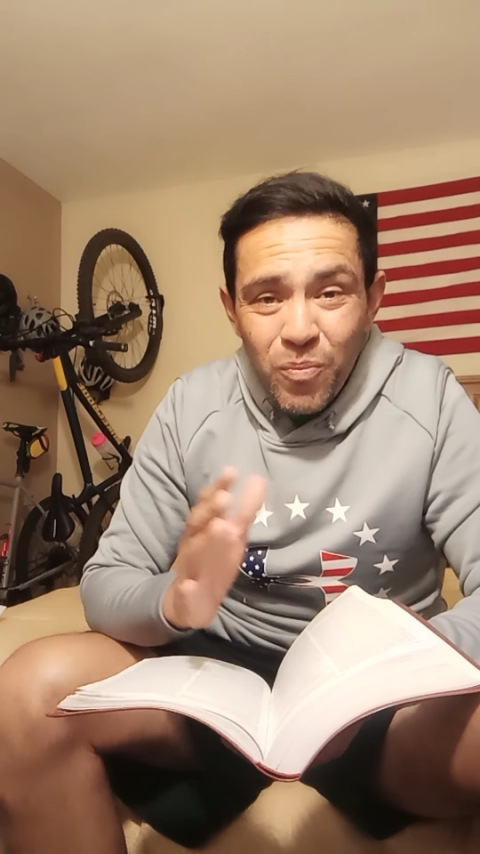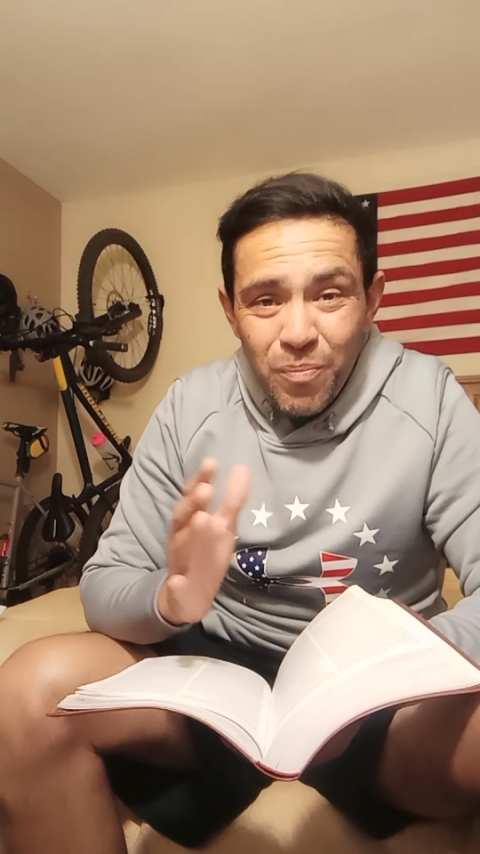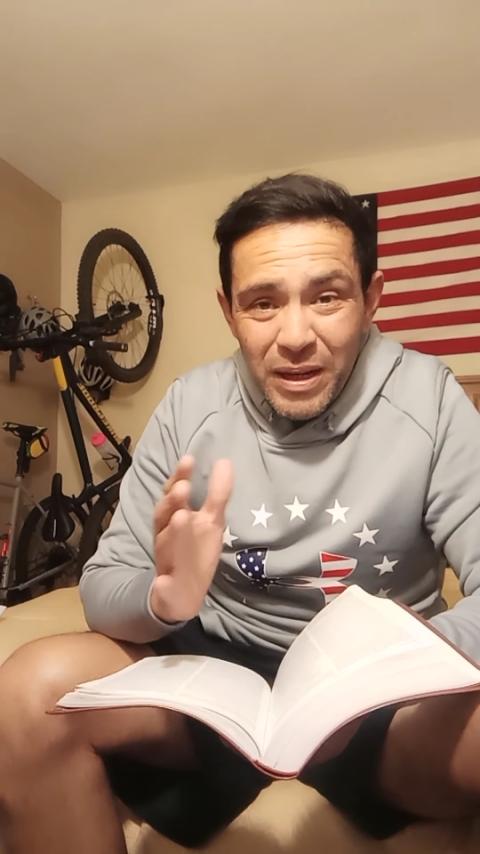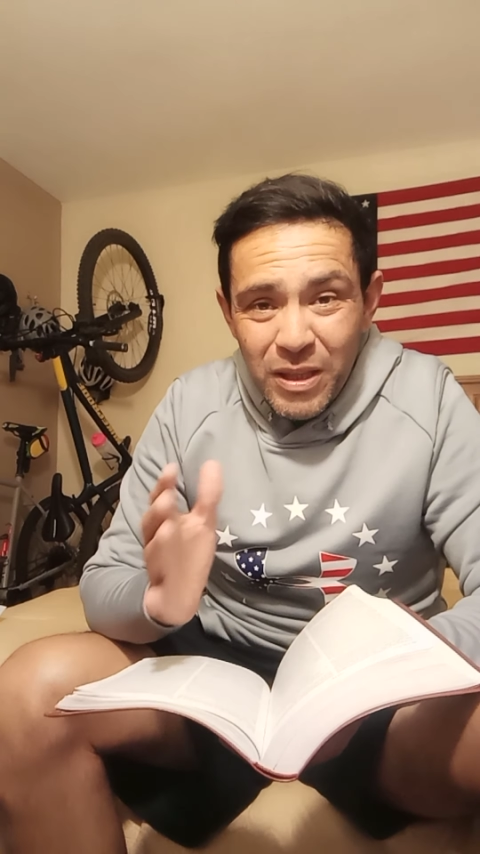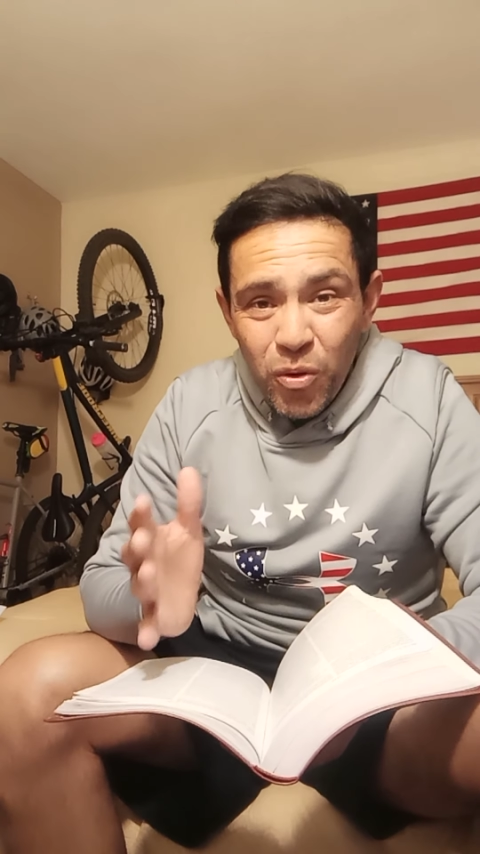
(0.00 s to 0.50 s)

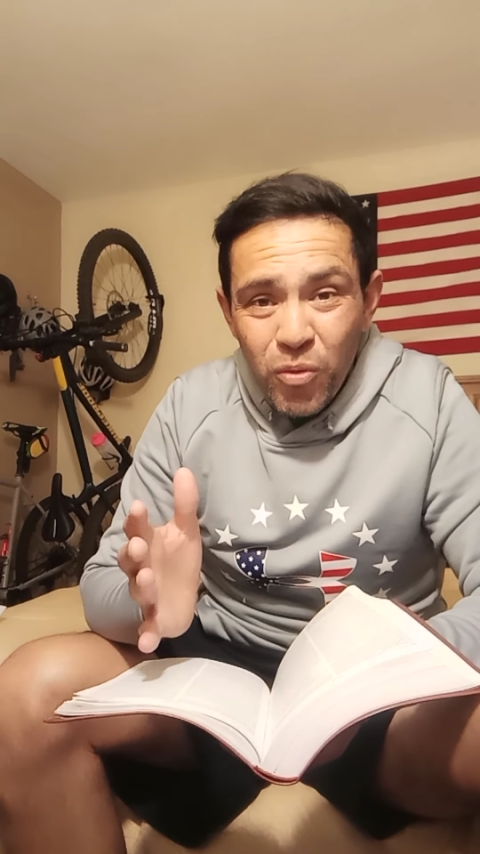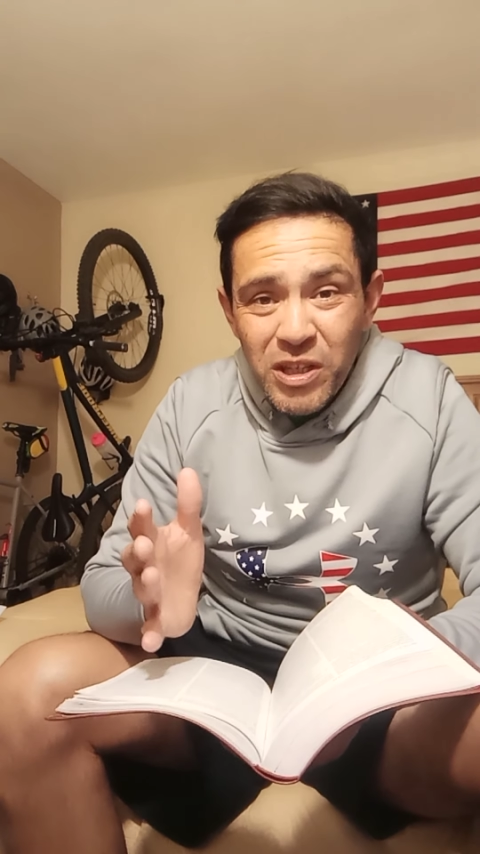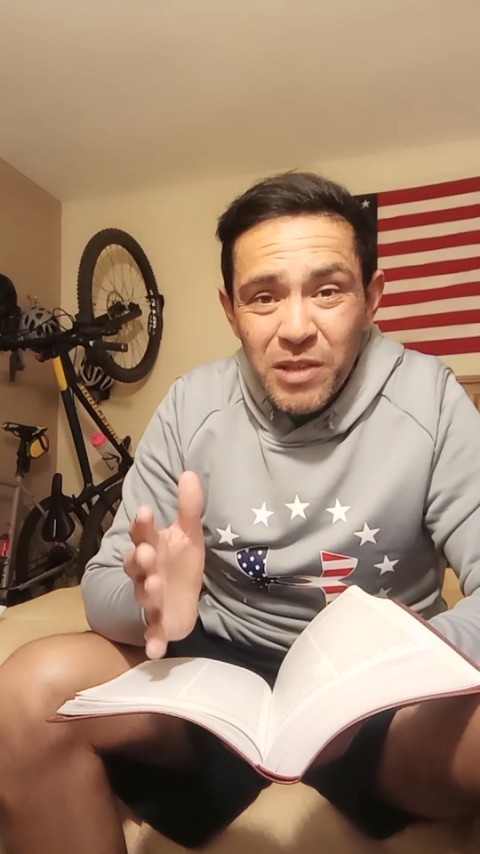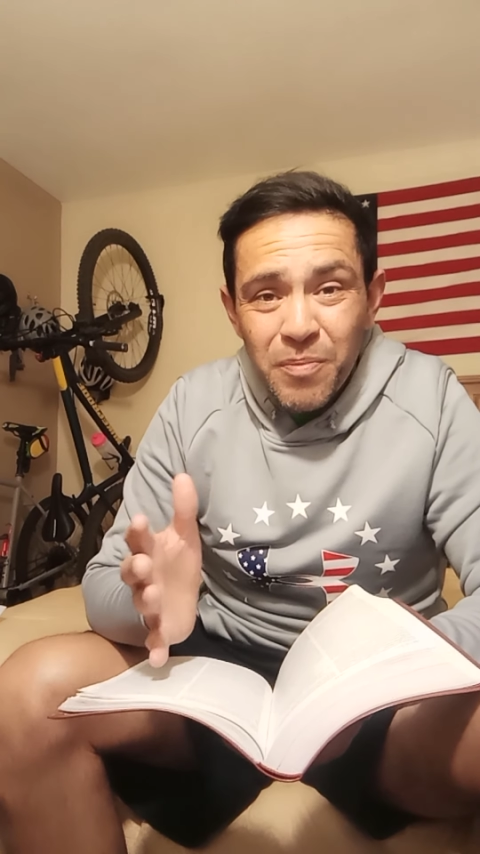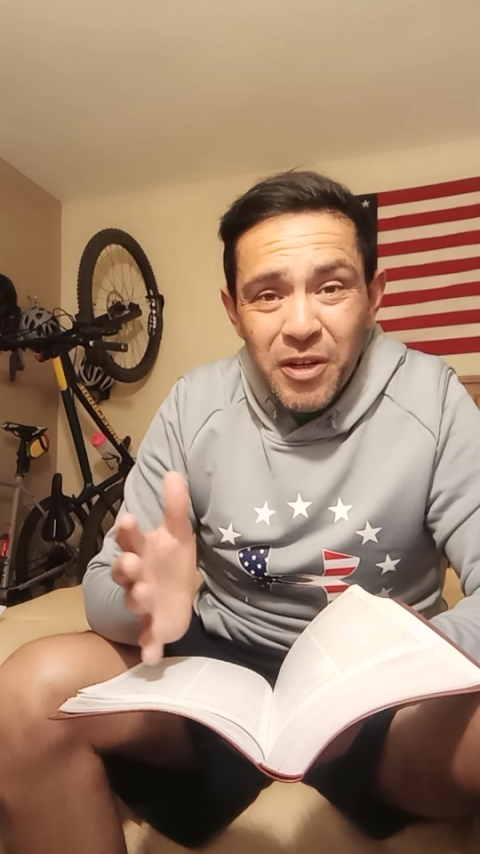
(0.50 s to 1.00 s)
by the Holy
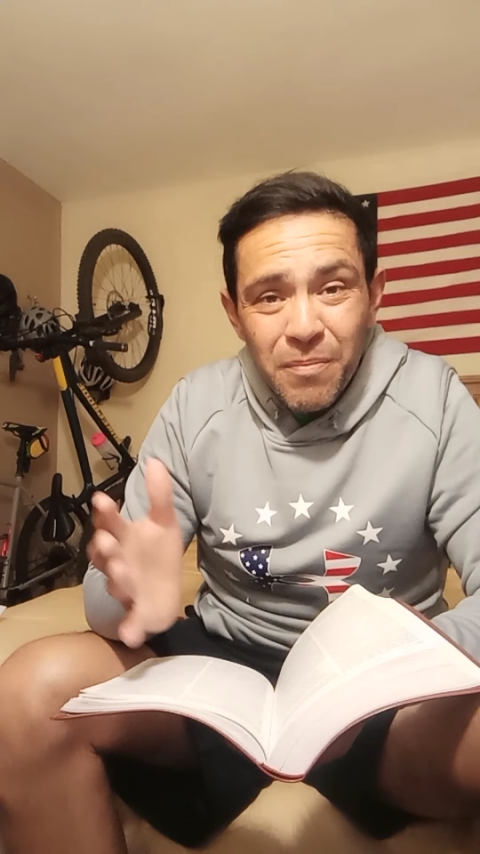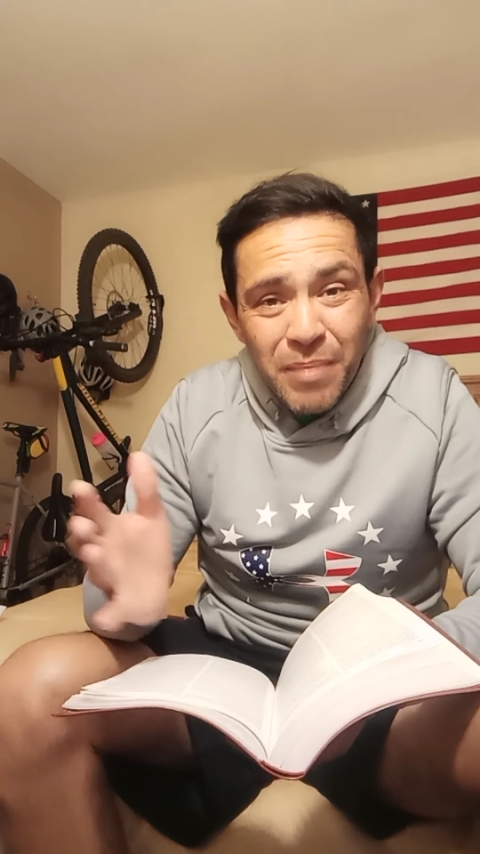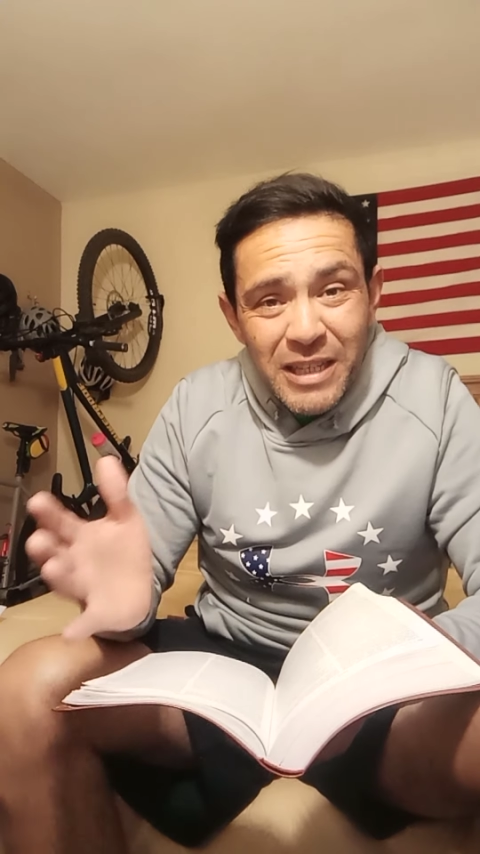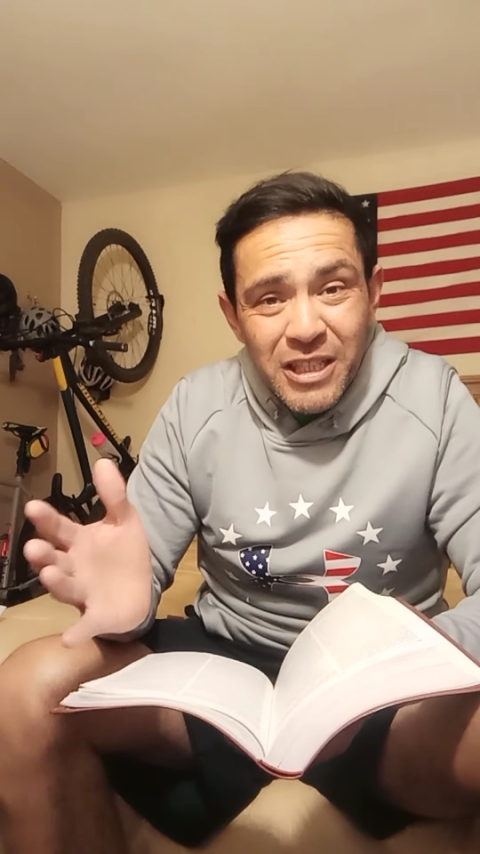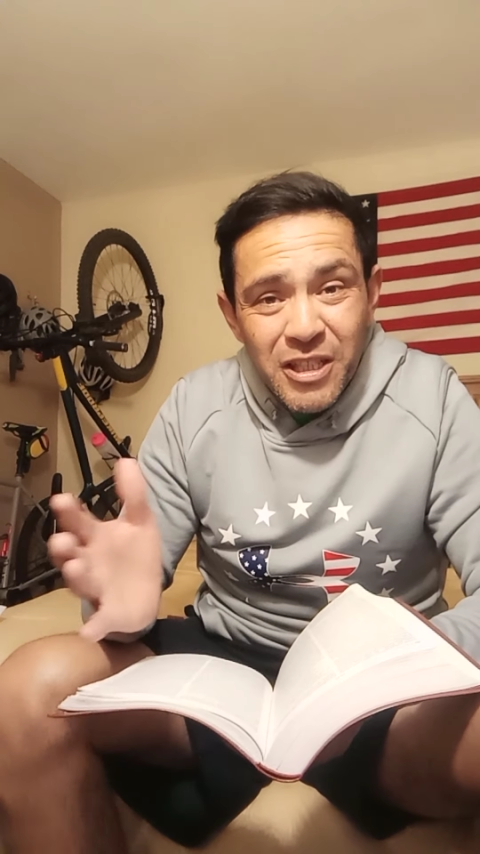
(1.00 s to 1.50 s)
Spirit
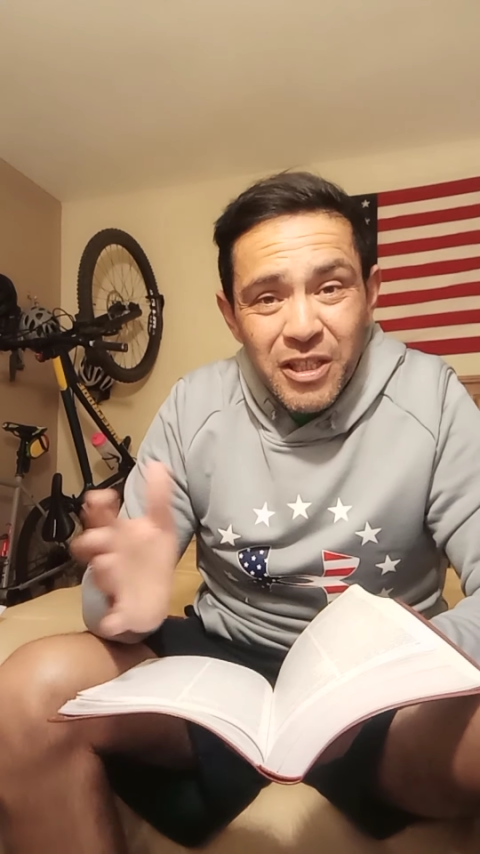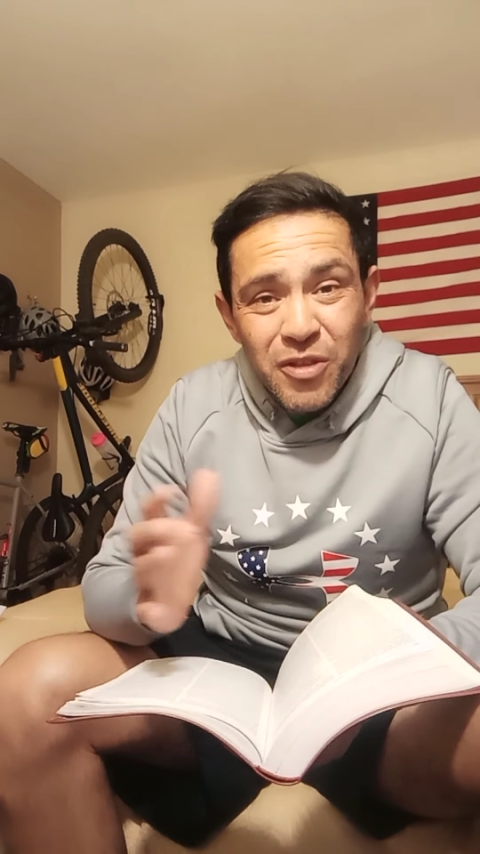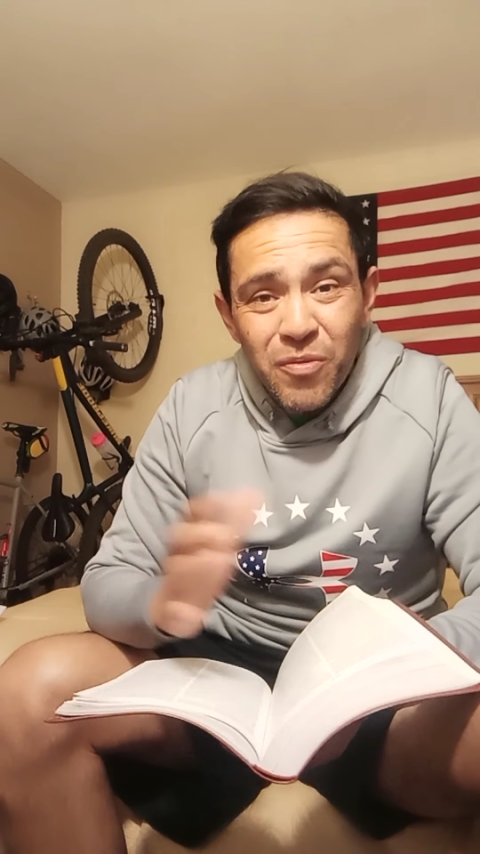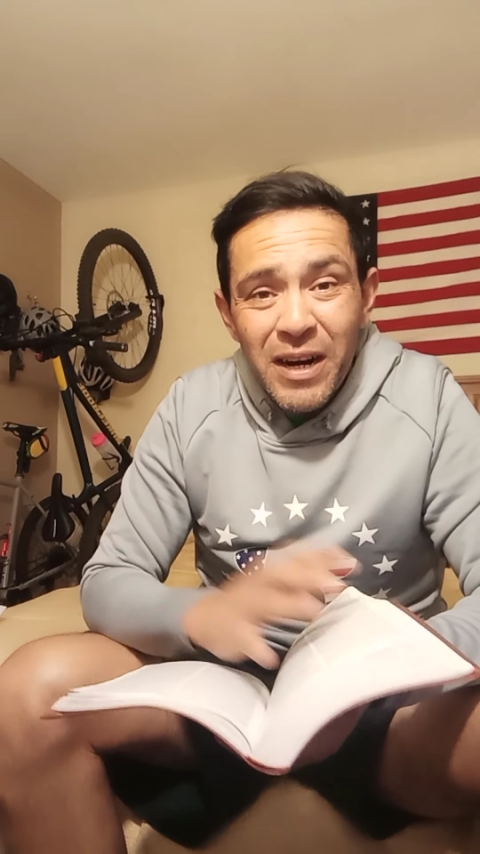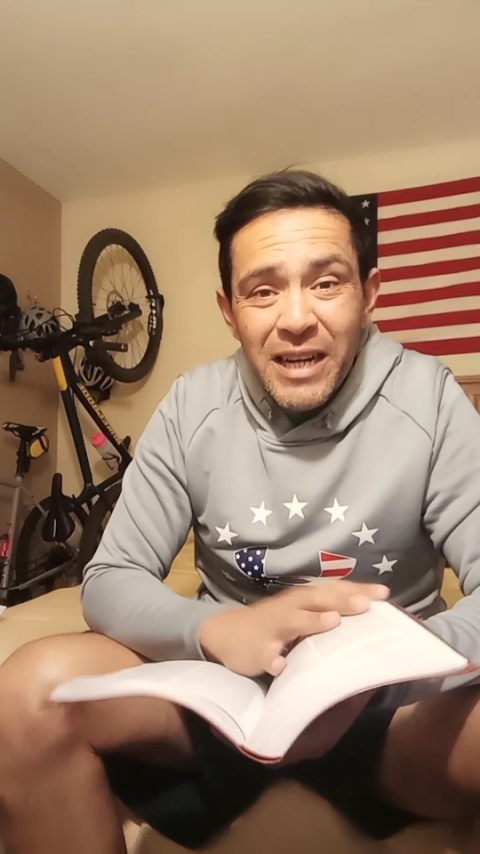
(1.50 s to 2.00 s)
by Jesus
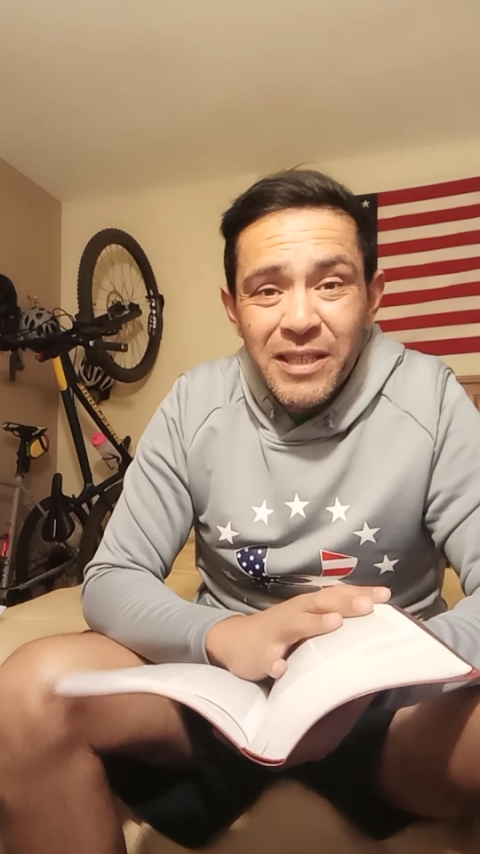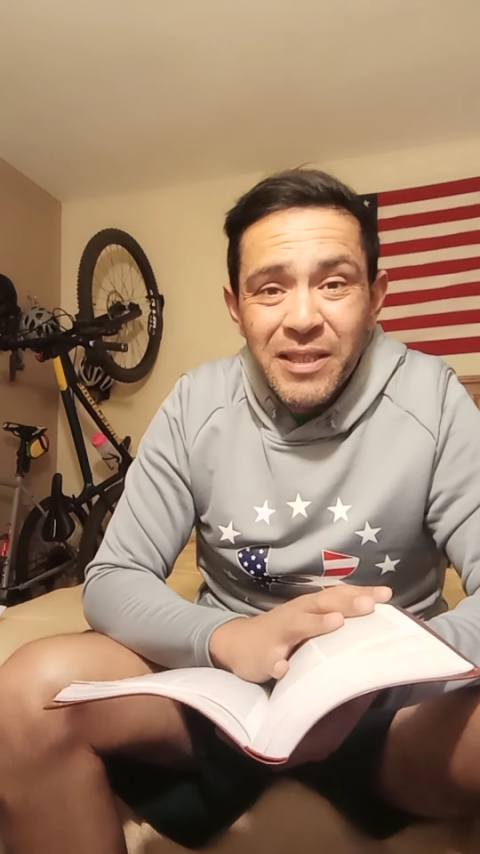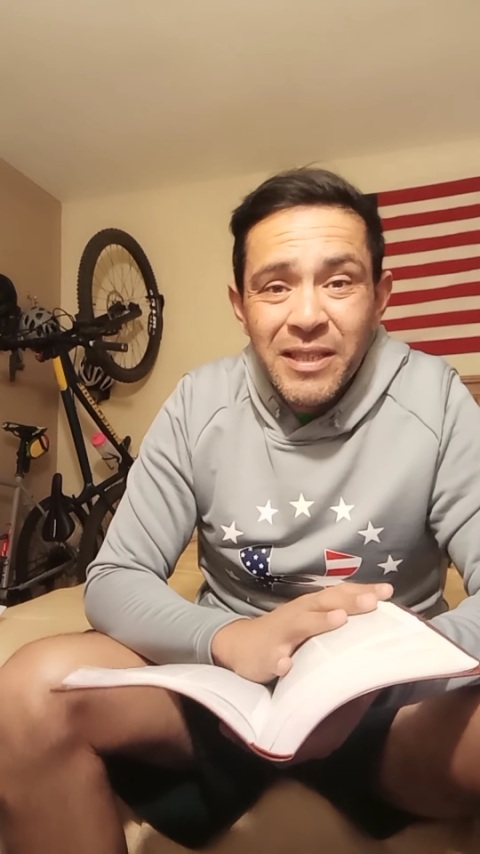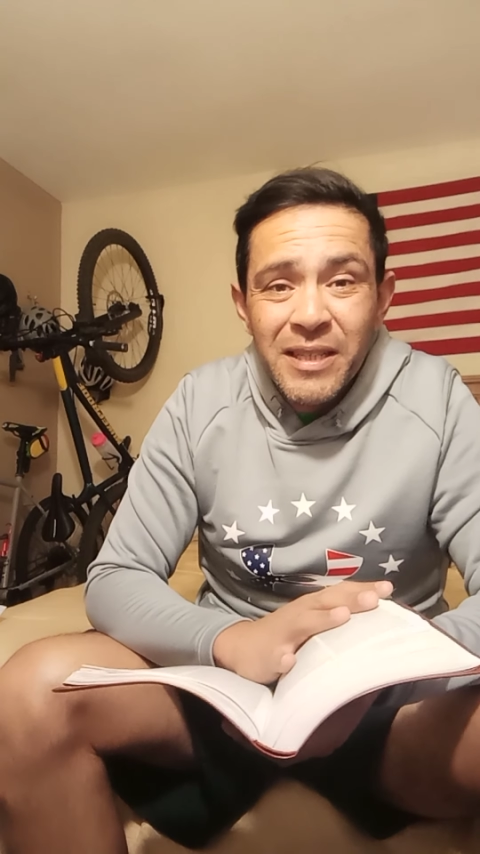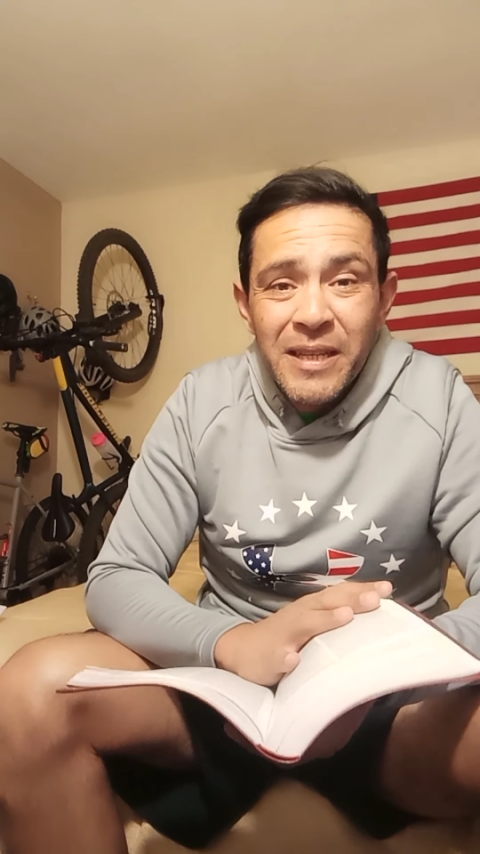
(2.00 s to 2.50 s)
Christ.